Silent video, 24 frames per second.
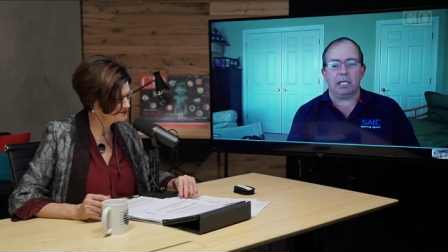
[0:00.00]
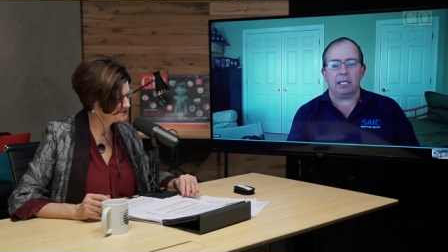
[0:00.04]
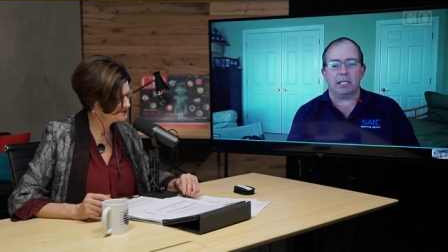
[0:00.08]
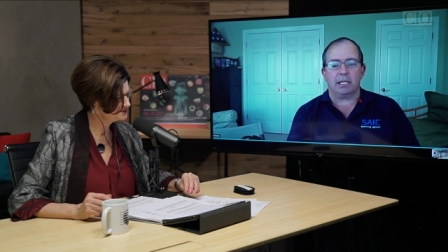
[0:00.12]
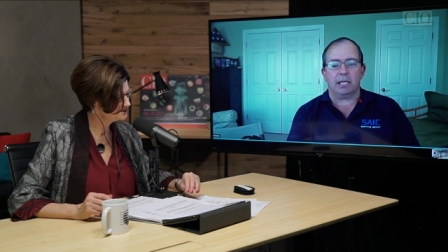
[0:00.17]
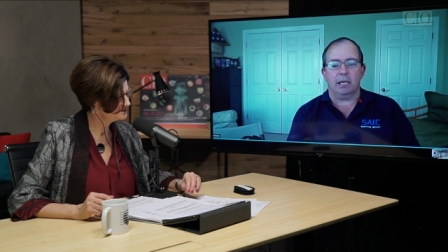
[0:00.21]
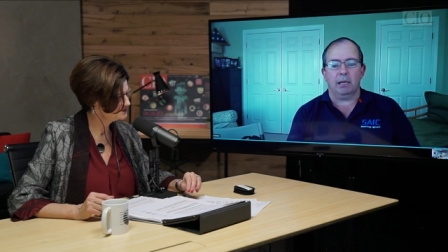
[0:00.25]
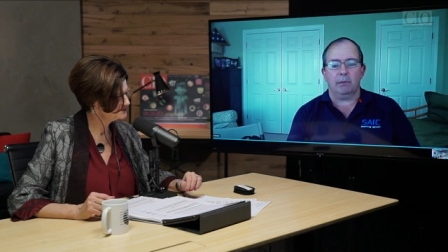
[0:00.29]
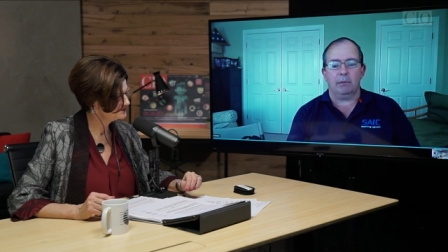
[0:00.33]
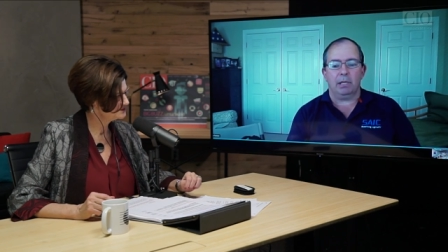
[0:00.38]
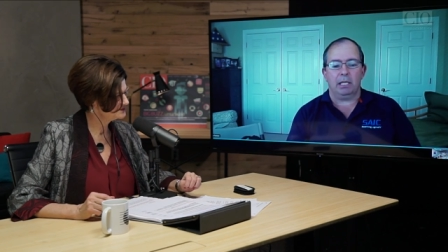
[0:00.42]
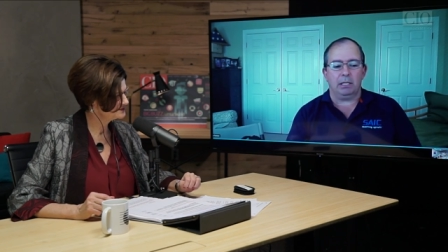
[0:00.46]

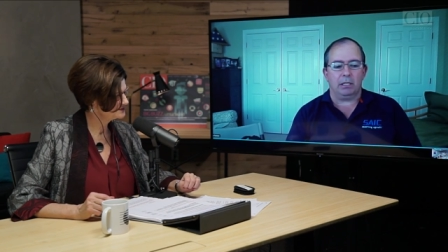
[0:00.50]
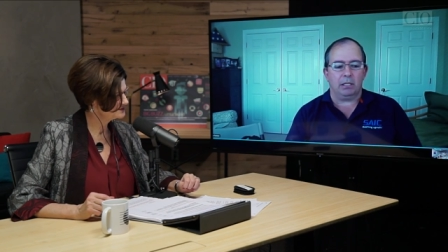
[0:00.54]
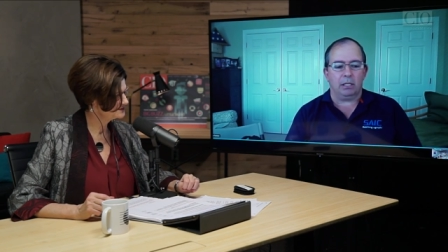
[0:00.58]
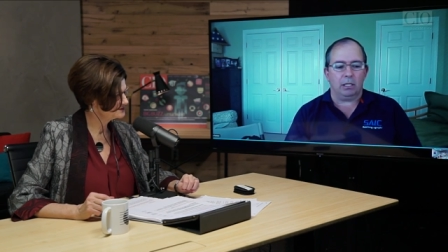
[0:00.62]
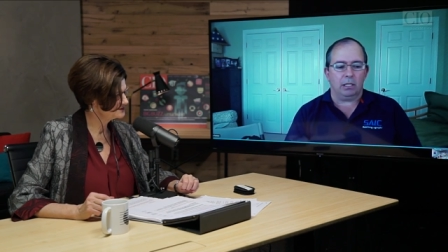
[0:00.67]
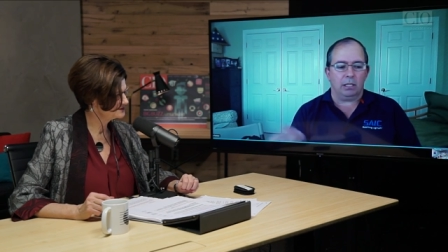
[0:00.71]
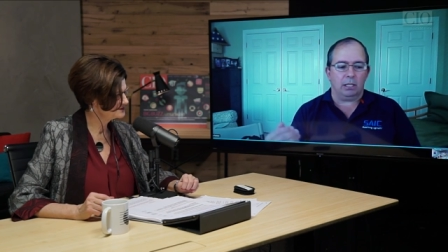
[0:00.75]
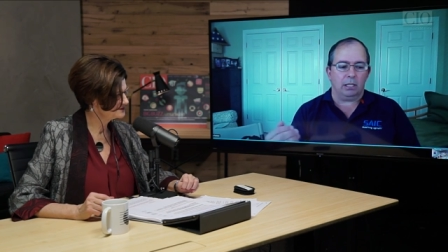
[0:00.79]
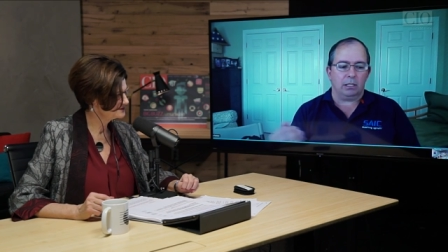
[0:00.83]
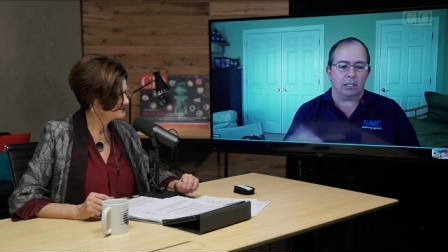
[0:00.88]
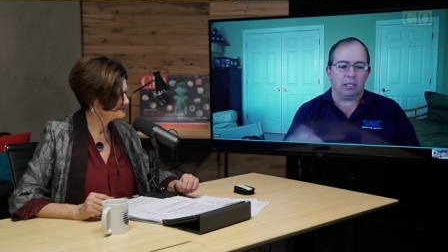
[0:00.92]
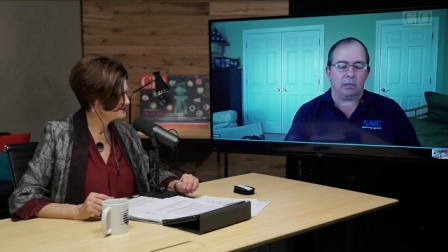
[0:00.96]
come into
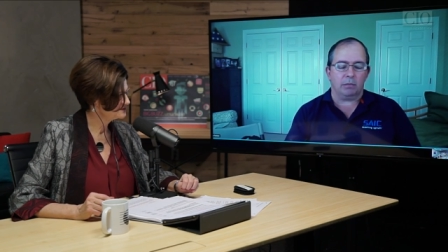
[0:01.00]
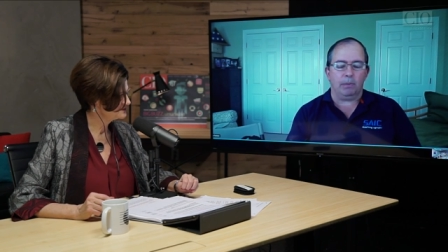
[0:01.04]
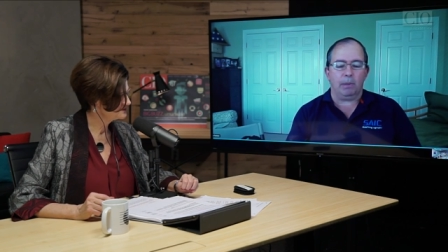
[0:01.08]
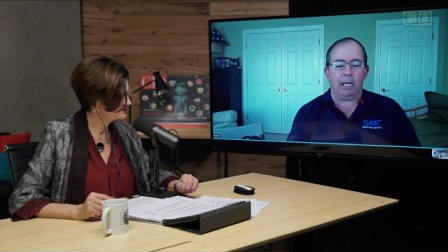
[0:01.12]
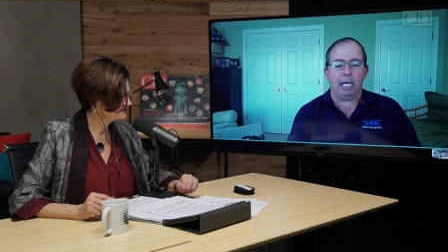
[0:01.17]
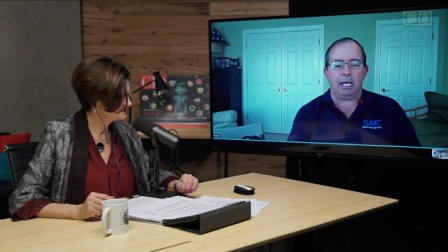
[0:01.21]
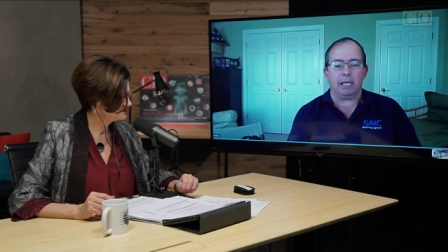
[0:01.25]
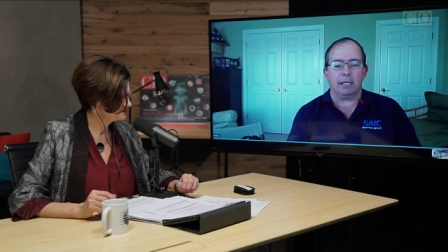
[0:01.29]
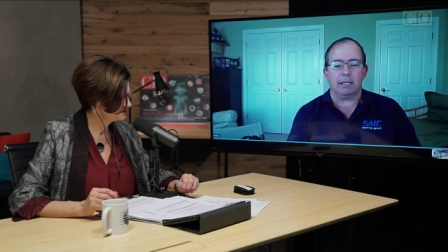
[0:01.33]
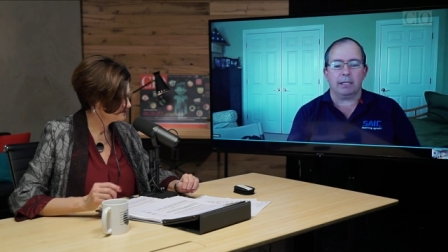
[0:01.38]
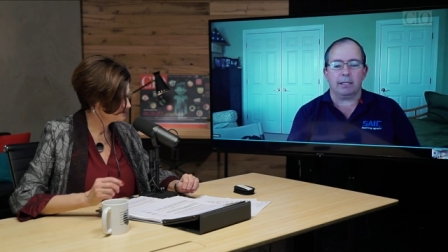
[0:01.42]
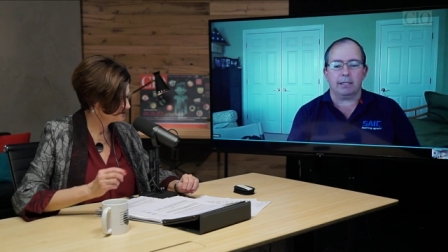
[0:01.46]
the
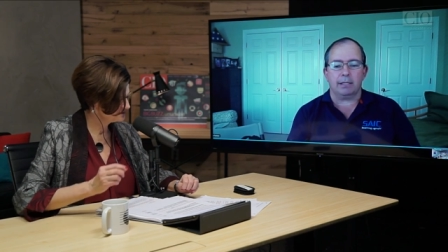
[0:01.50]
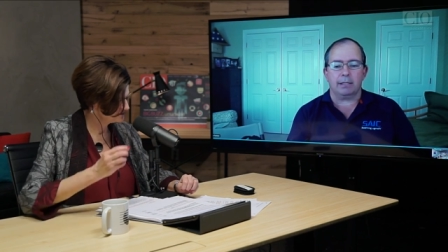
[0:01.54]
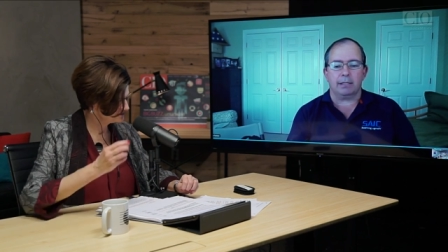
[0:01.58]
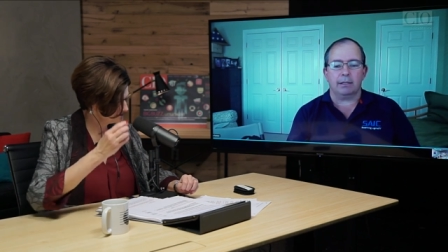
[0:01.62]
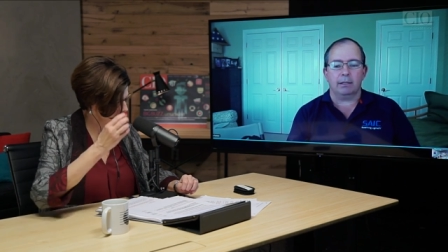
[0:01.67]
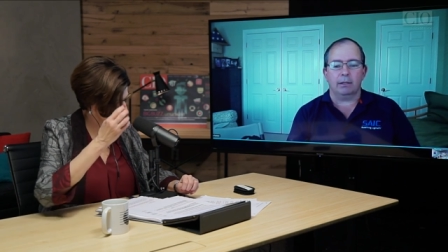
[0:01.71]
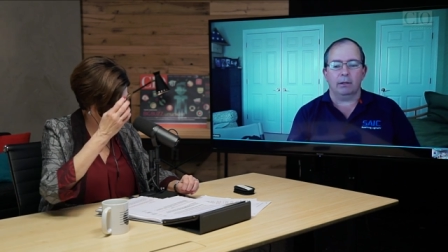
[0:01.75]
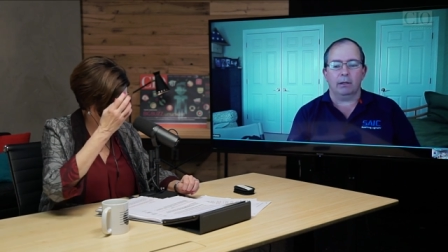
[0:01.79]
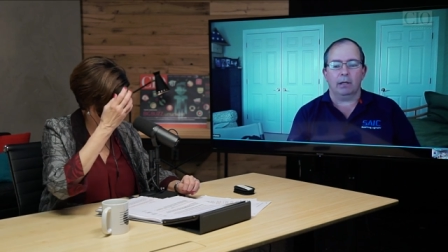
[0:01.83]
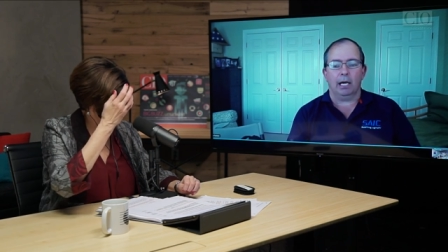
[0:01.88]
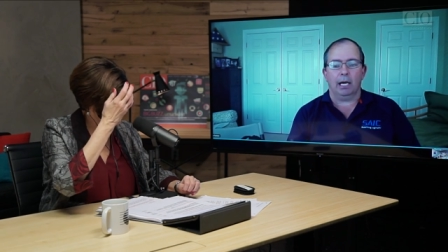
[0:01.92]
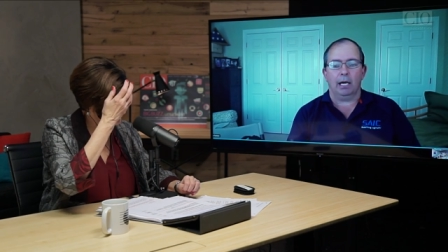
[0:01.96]
space
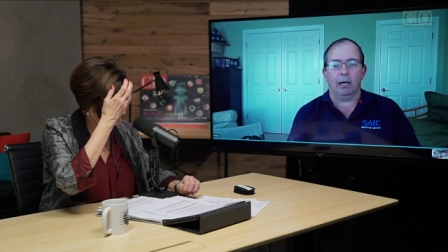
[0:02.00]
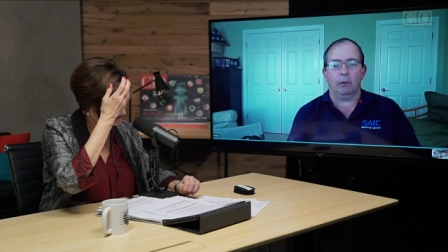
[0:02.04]
uh,